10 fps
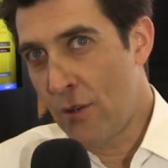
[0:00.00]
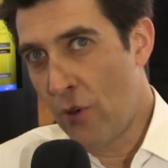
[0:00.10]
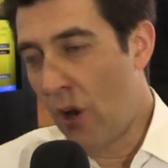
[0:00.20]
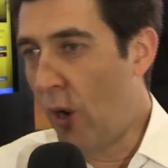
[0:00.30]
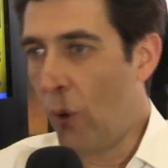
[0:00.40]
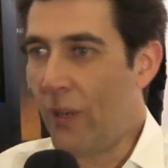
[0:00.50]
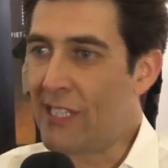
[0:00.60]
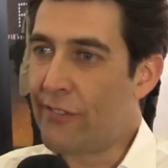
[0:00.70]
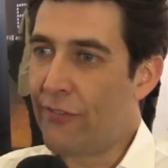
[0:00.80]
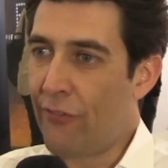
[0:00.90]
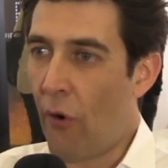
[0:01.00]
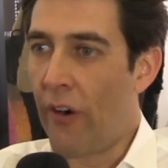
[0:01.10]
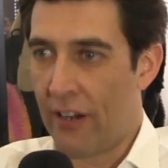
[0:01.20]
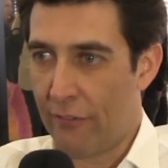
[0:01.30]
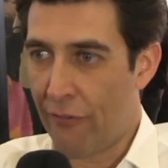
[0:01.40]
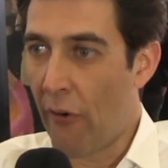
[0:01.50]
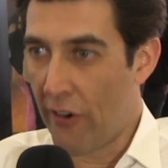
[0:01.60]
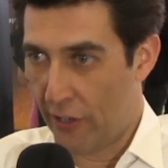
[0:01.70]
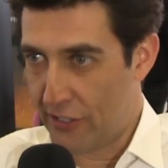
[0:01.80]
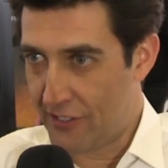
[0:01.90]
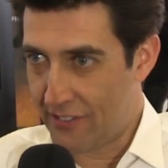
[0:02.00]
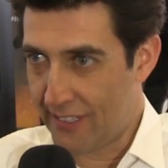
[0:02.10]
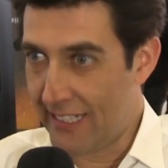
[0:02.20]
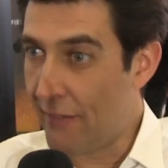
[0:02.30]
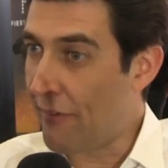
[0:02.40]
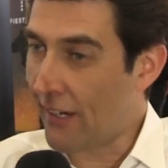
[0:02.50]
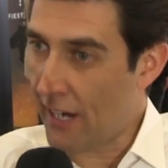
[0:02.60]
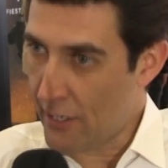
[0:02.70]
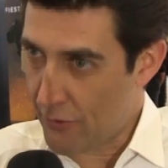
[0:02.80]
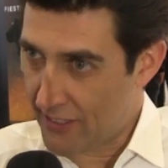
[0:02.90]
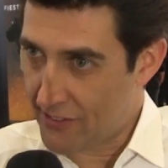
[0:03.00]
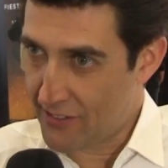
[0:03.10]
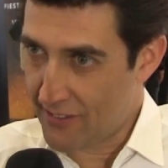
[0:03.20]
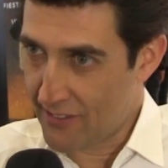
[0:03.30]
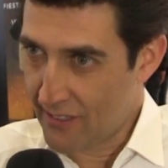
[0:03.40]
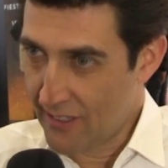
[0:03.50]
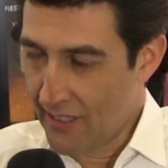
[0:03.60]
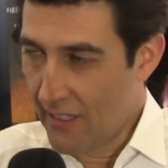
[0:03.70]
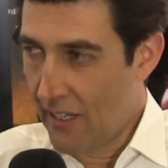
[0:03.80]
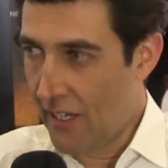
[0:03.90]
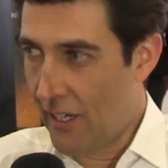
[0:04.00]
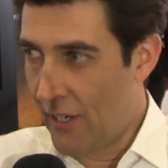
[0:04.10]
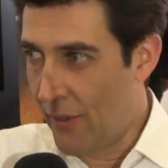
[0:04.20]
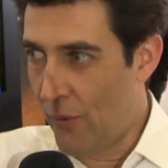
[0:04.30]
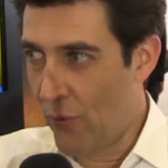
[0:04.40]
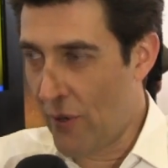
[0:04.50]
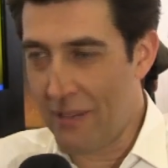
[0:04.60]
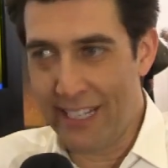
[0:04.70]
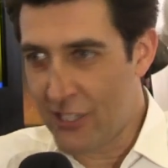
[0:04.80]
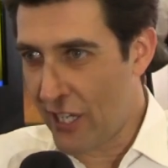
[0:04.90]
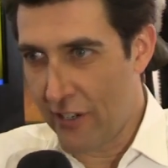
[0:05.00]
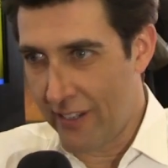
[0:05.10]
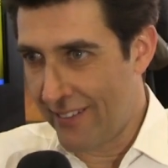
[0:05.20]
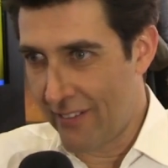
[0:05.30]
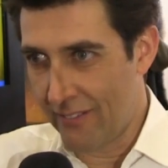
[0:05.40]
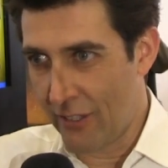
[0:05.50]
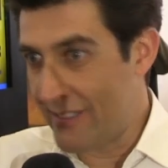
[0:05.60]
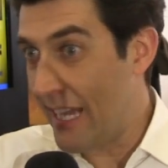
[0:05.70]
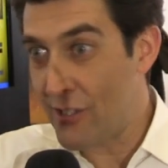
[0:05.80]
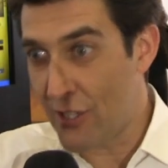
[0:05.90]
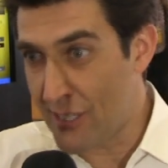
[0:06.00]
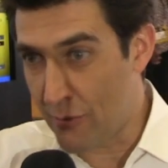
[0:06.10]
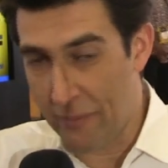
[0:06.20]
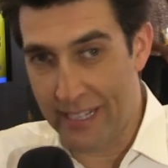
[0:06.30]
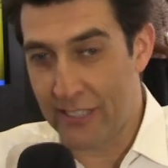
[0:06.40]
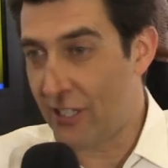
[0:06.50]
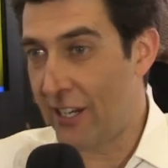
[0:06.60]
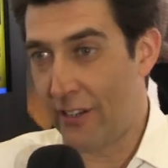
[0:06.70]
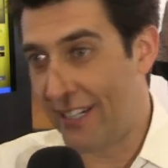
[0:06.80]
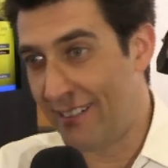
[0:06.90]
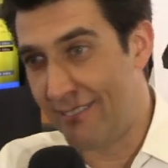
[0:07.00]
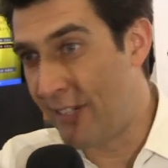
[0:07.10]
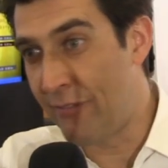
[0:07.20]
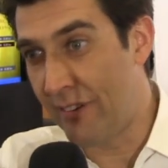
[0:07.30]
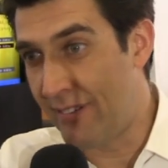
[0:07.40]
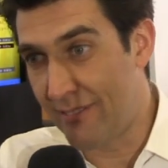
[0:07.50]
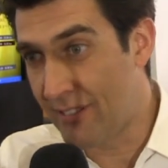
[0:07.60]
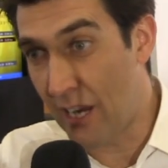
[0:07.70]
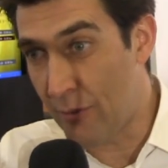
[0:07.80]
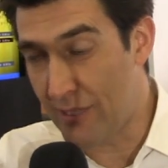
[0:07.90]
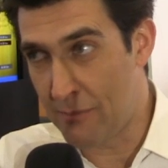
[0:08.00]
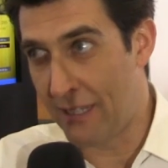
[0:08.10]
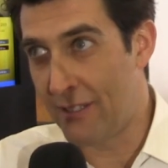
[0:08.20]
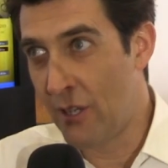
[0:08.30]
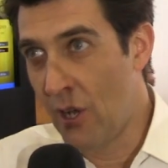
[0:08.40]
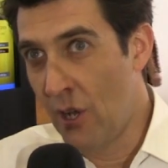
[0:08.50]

we're always foreigners in different countries. We meet each other in Los Angeles, we meet each other in different countries, but